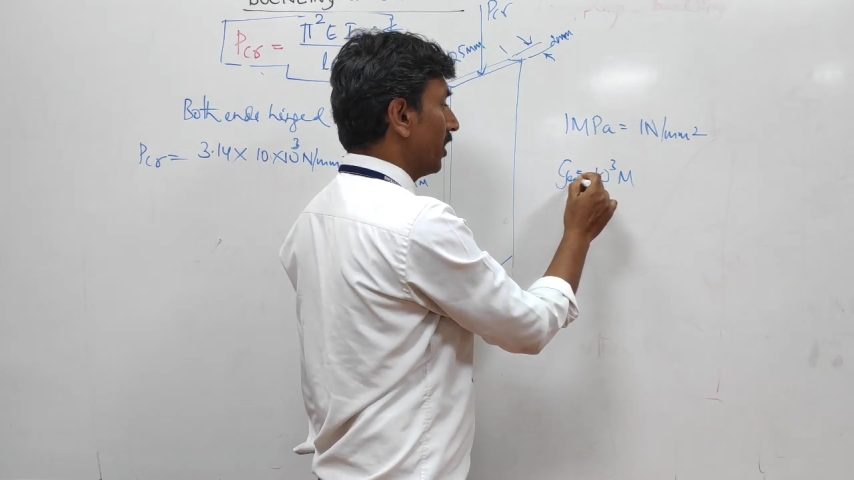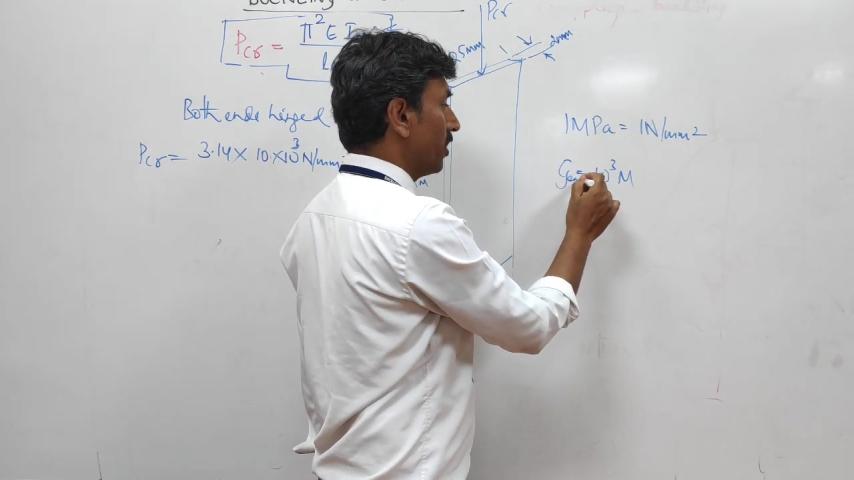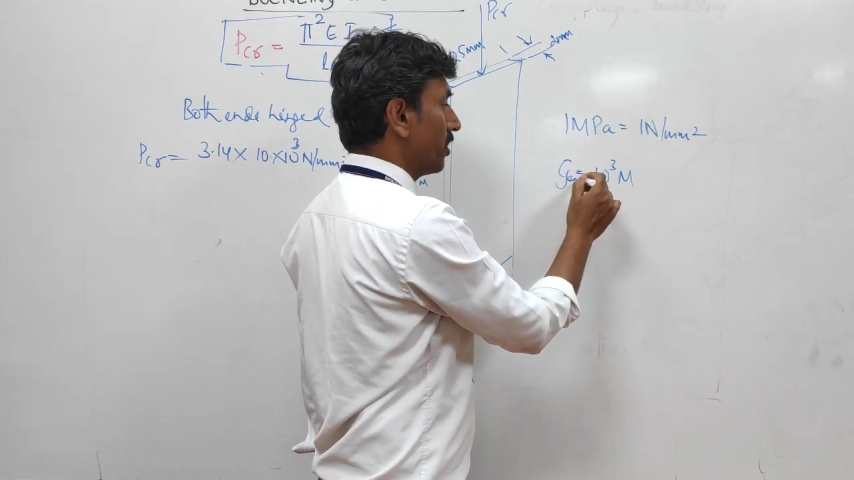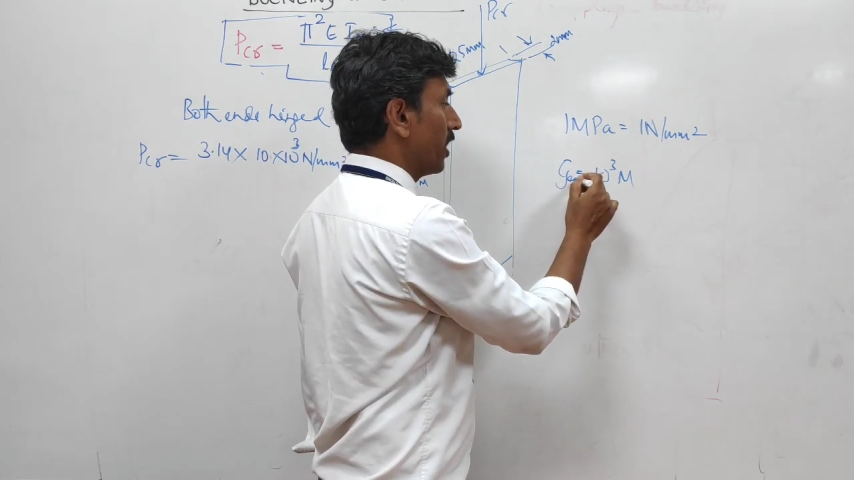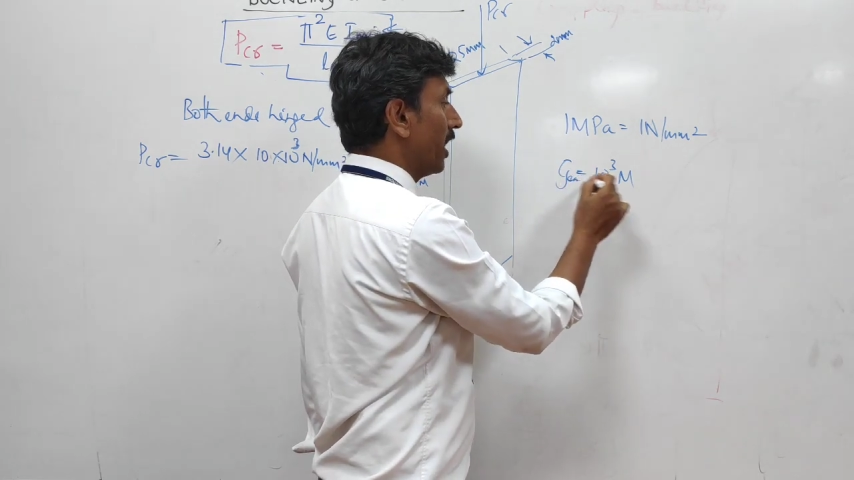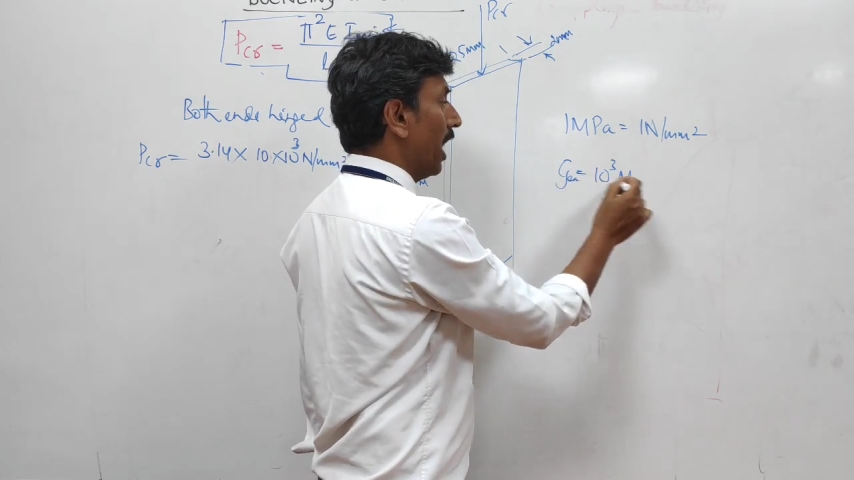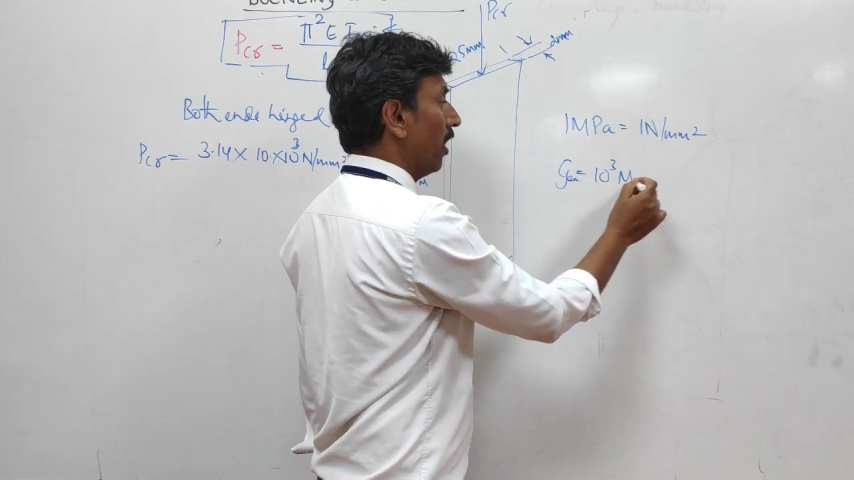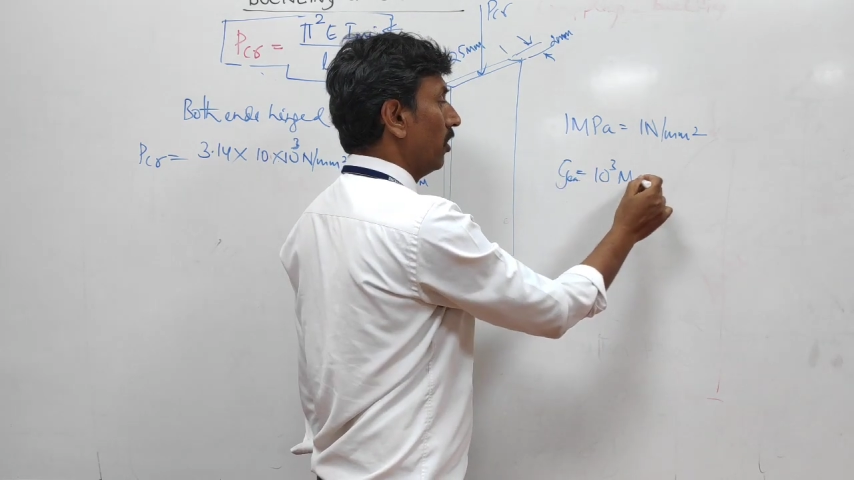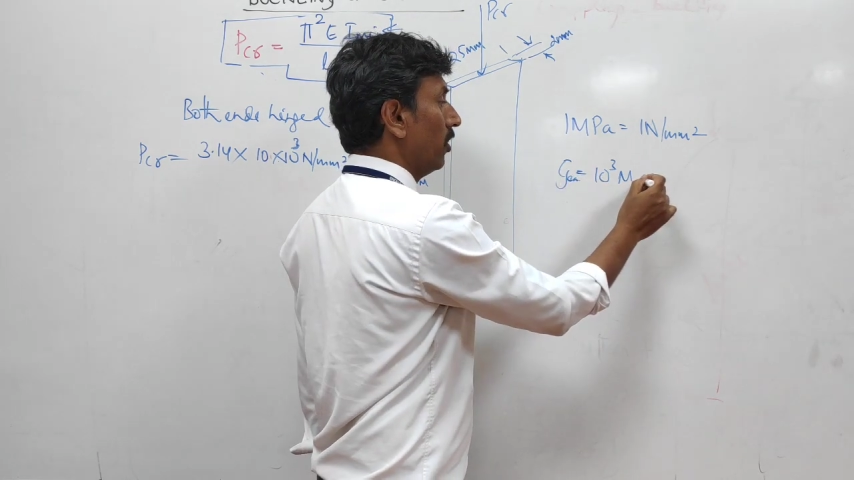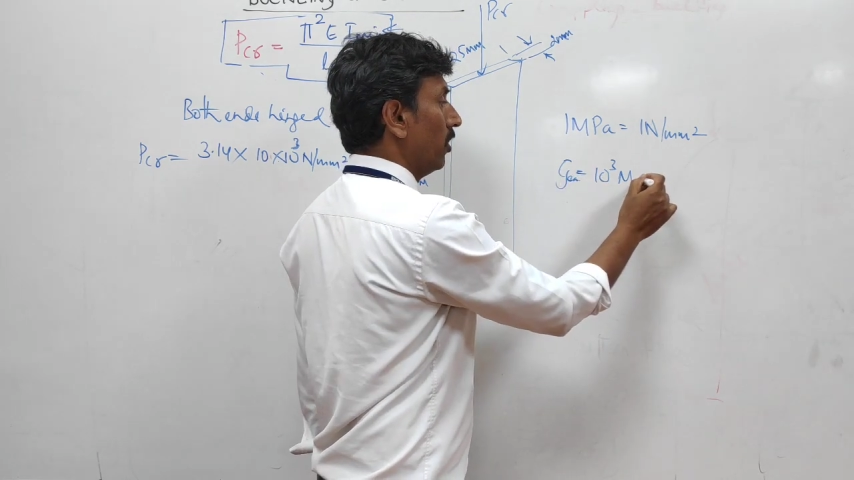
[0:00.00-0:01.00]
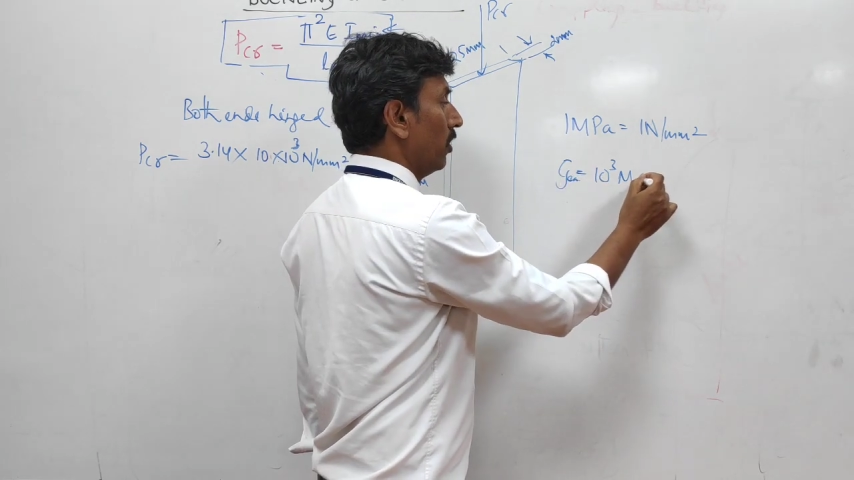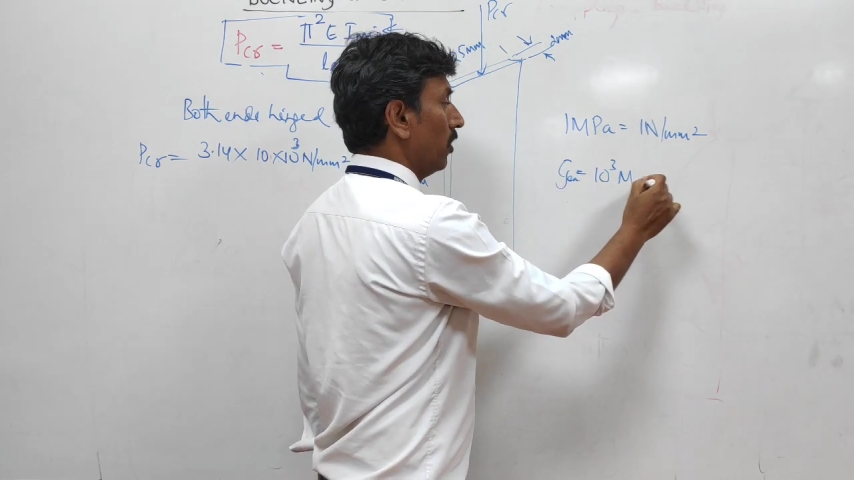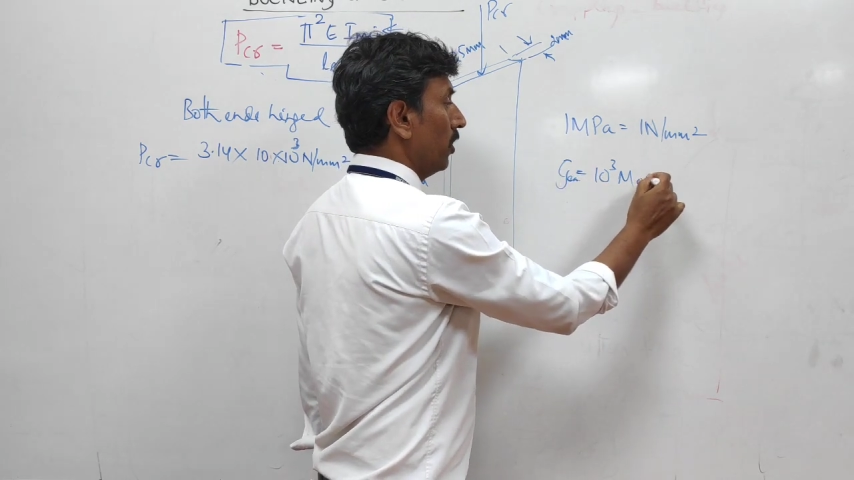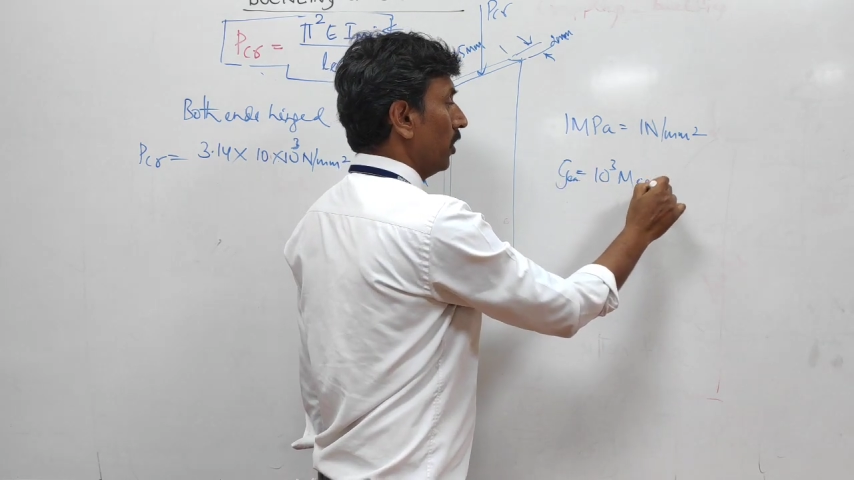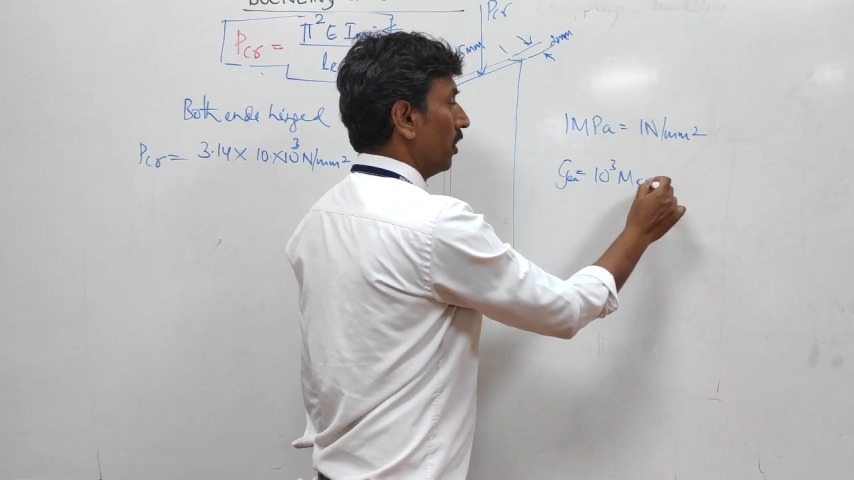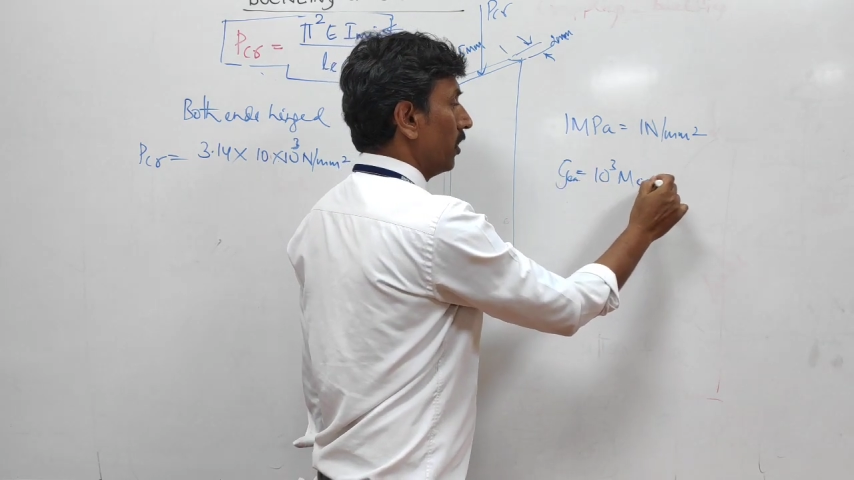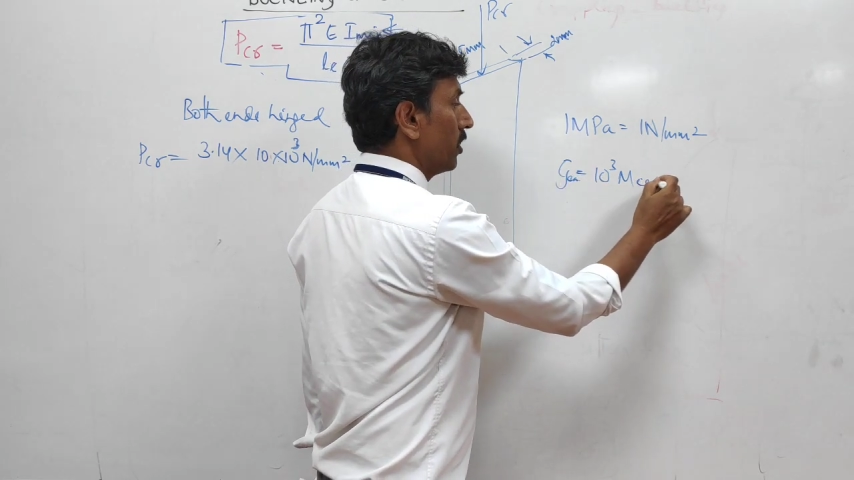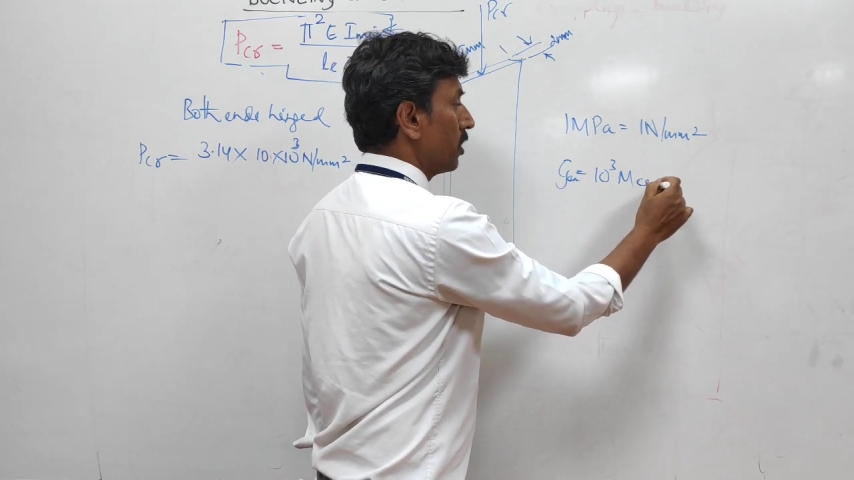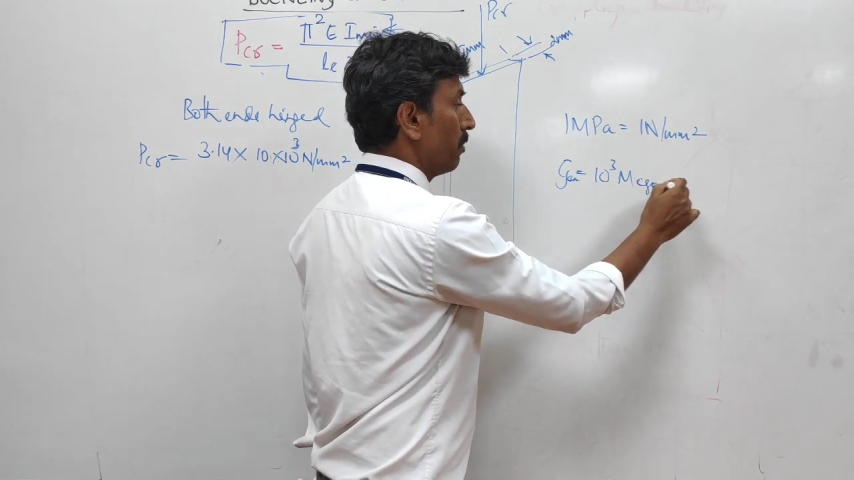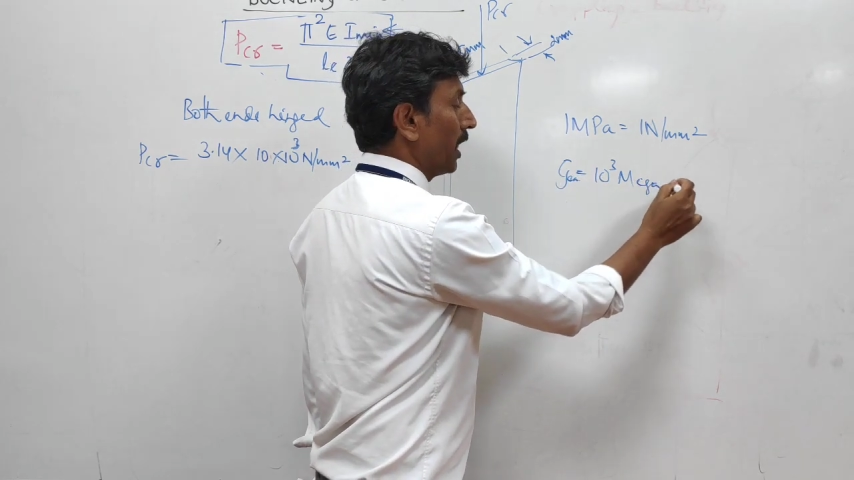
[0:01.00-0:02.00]
This is giga.
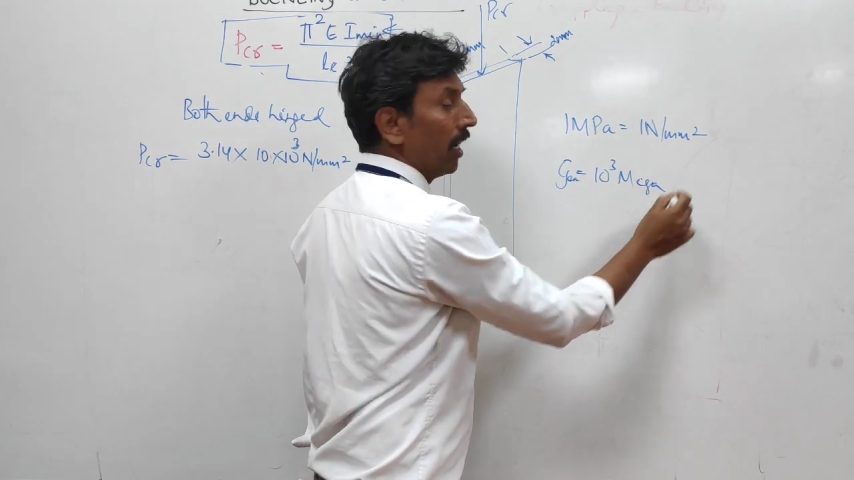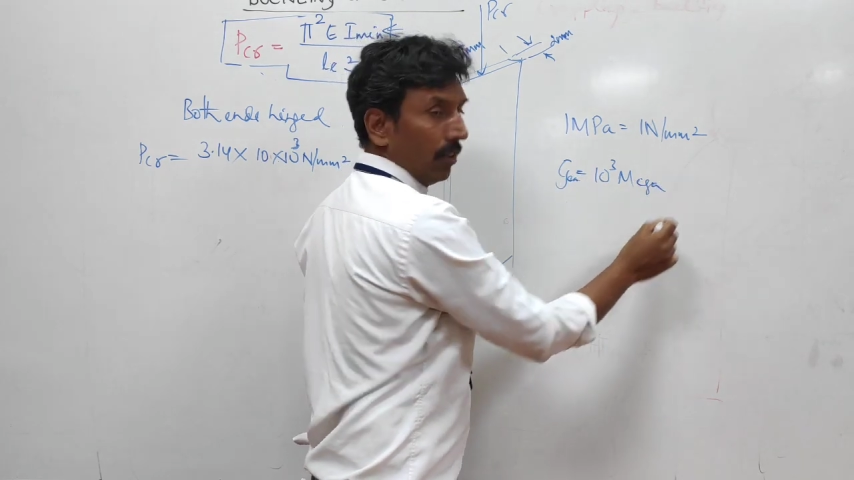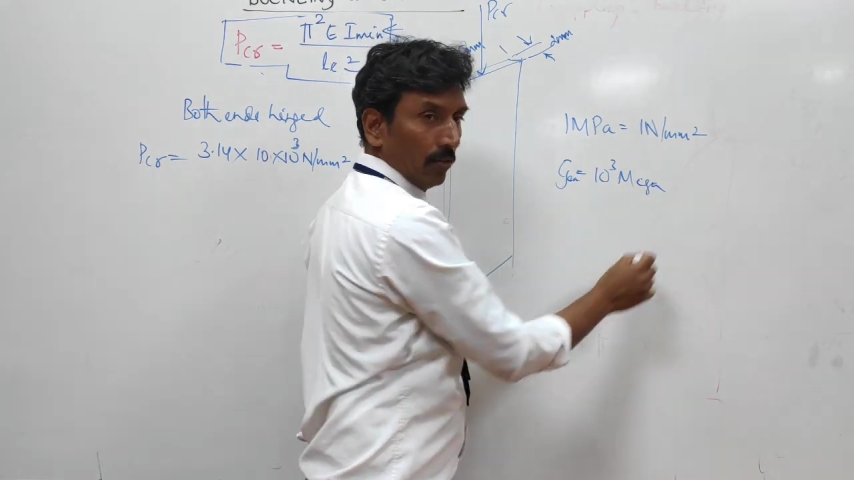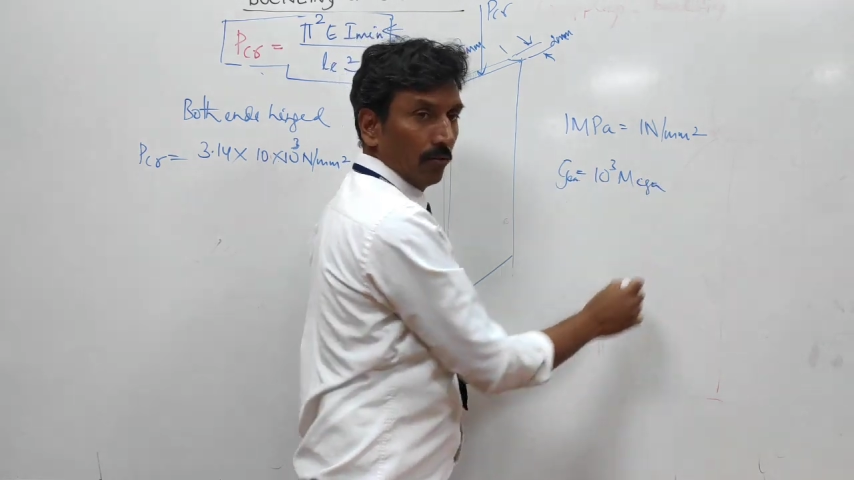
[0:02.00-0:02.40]
This is mega.